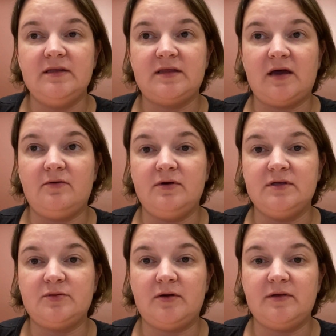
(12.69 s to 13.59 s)
that was
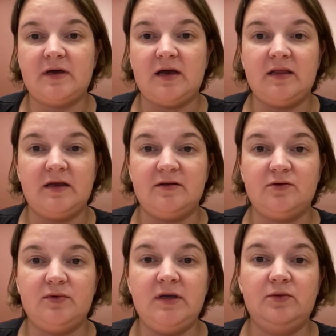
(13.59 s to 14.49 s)
probably the highlight of the
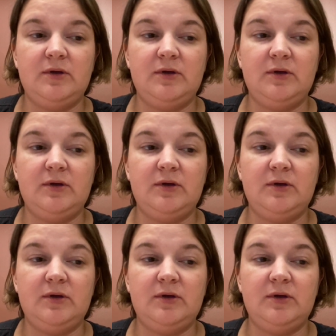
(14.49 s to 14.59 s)
week.